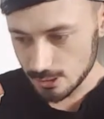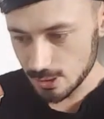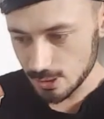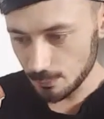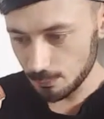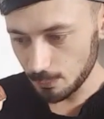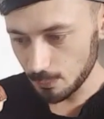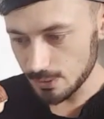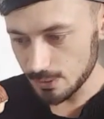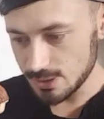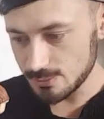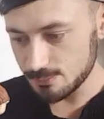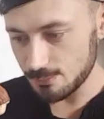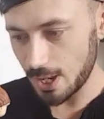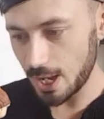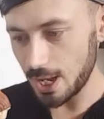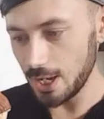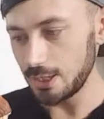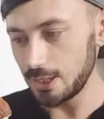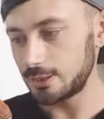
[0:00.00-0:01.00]
So I'll put this
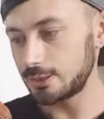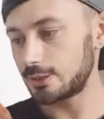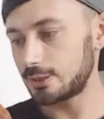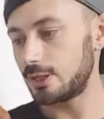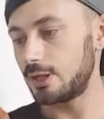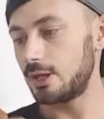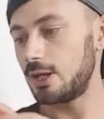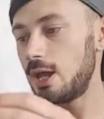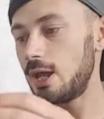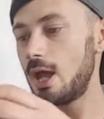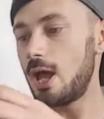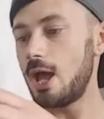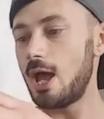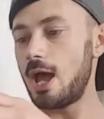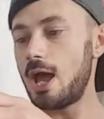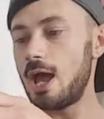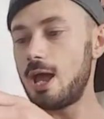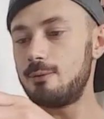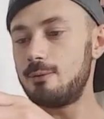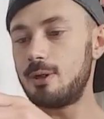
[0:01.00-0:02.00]
back.
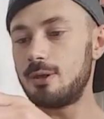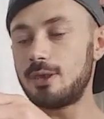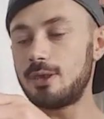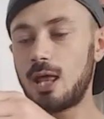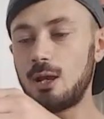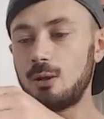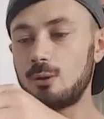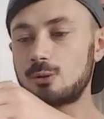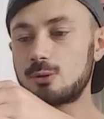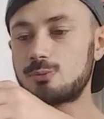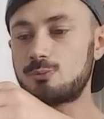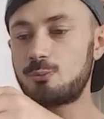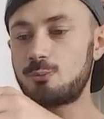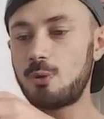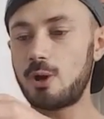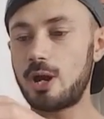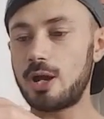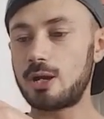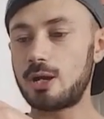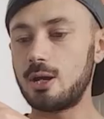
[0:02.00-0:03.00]
And that looks
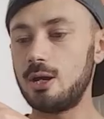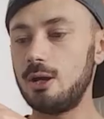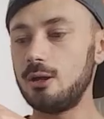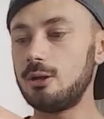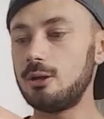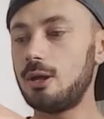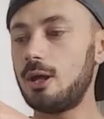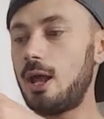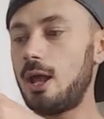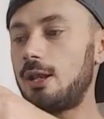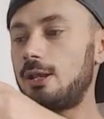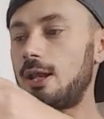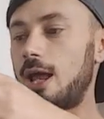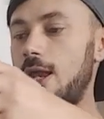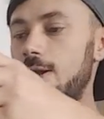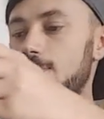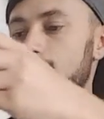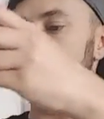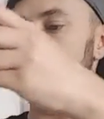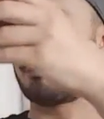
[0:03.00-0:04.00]
pretty good. And
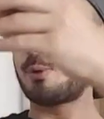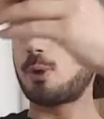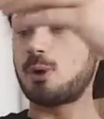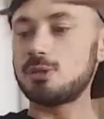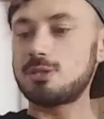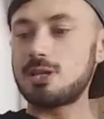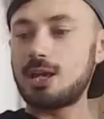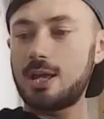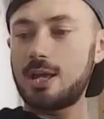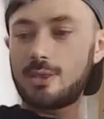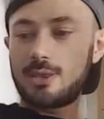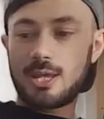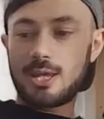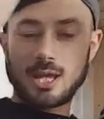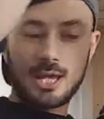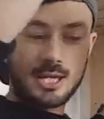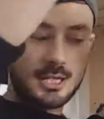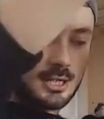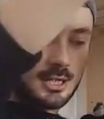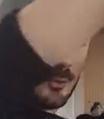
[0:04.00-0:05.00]
then, because
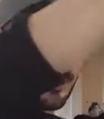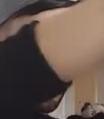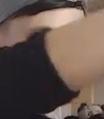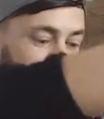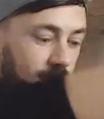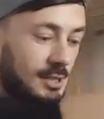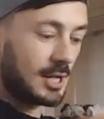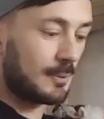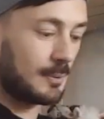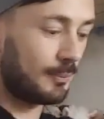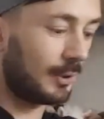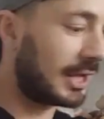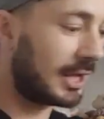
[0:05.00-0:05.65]
the Indoraptor